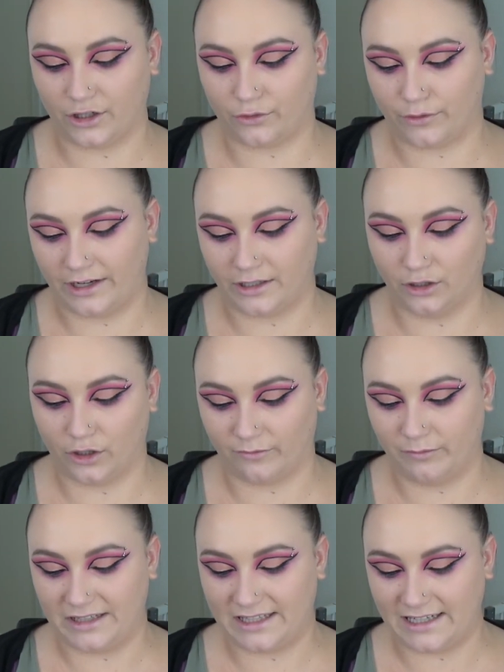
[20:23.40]
correct a lot of
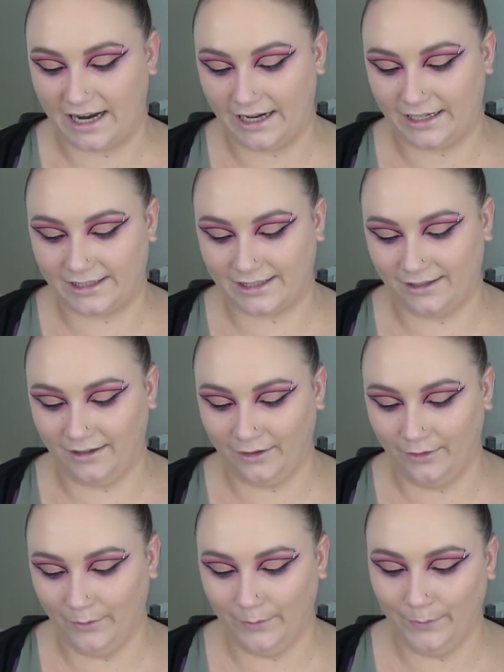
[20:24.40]
mistakes.
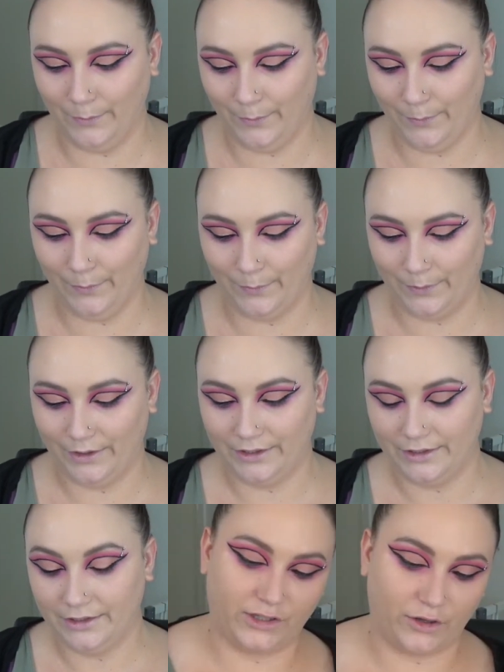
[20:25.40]

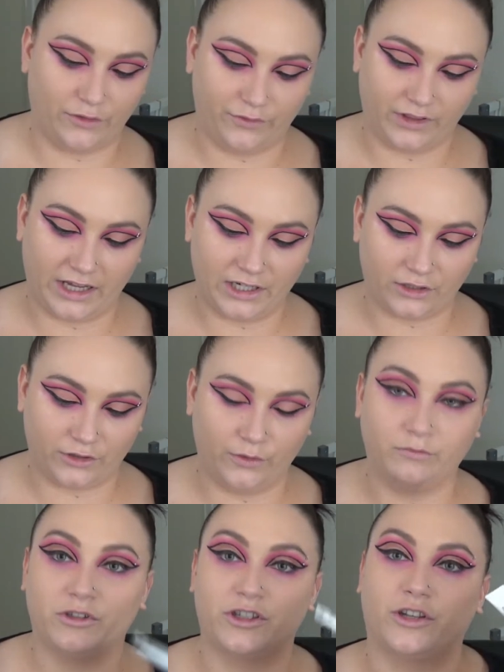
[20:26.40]
So for lash glue,
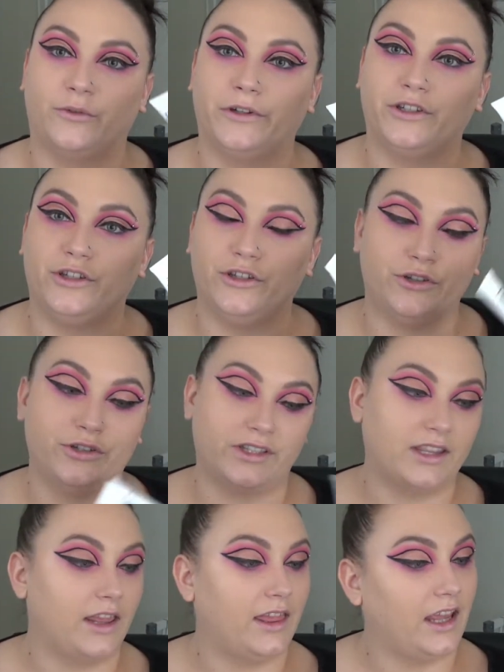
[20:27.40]
I'm just going to use
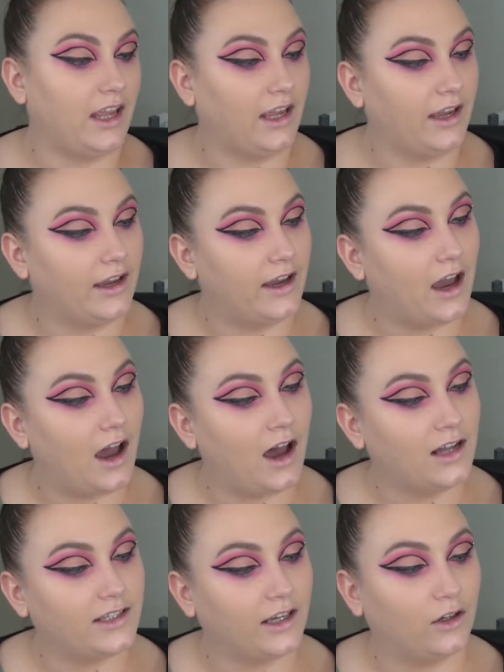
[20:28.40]
the
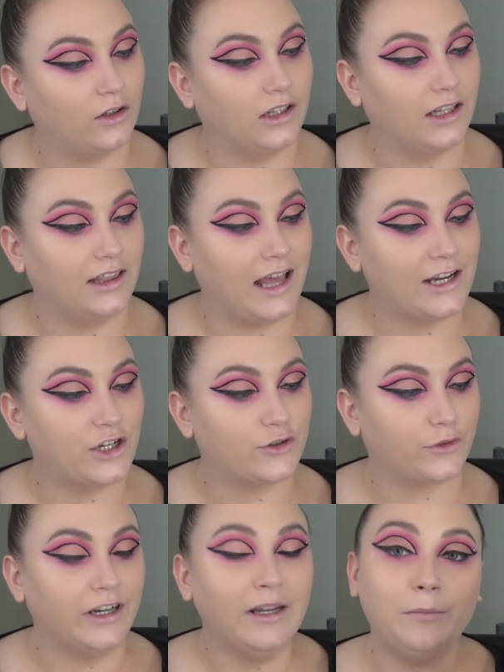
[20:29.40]
Ardell Lash
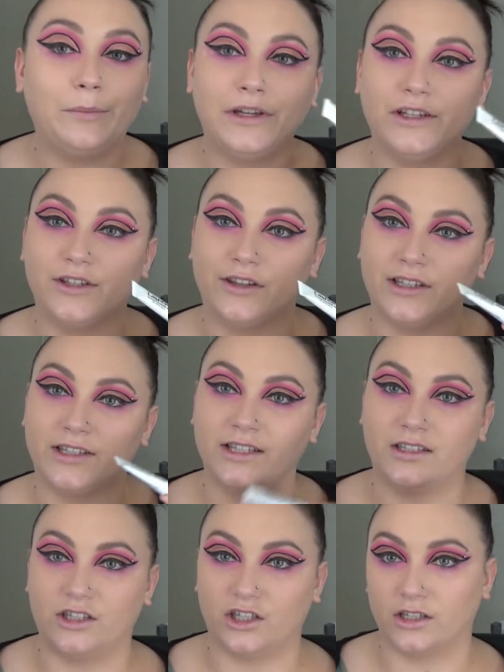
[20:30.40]
Grip. So this
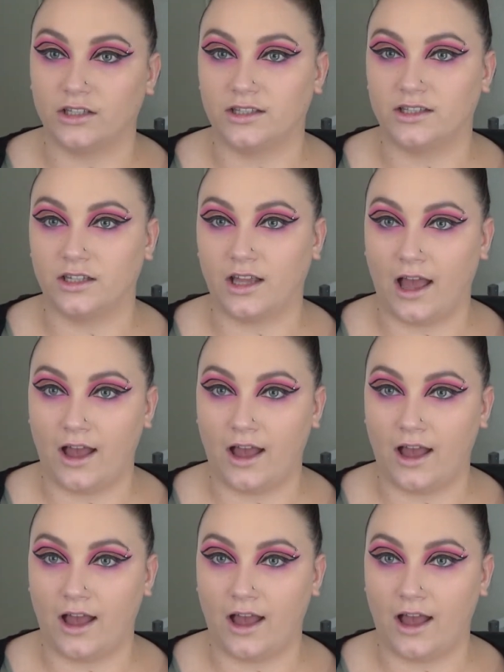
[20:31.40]
is just,